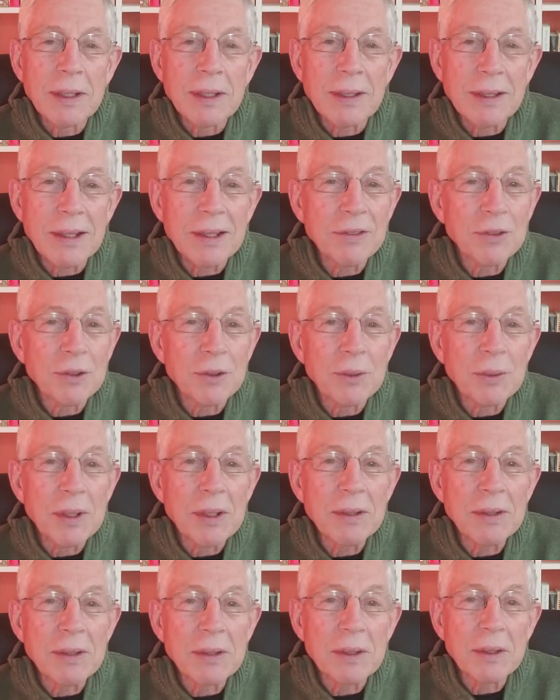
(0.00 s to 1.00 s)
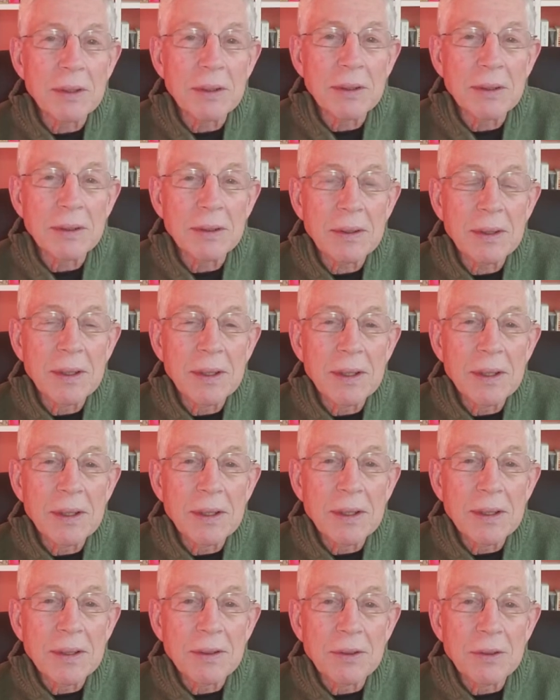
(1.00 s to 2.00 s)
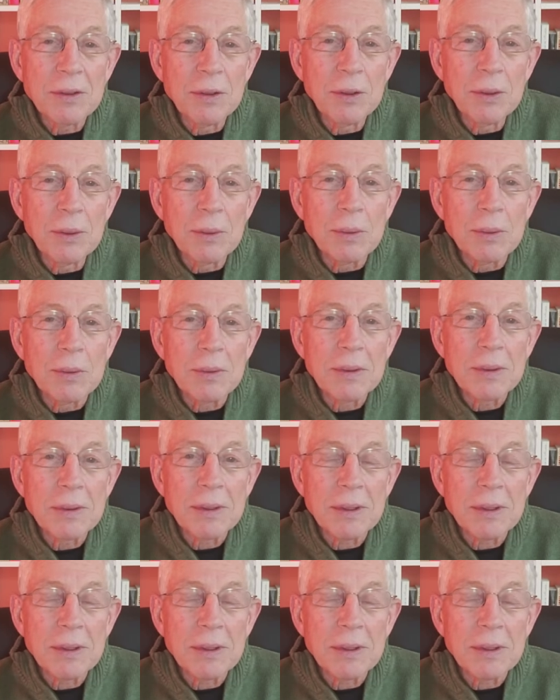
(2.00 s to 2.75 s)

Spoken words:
And that's a great thing to do.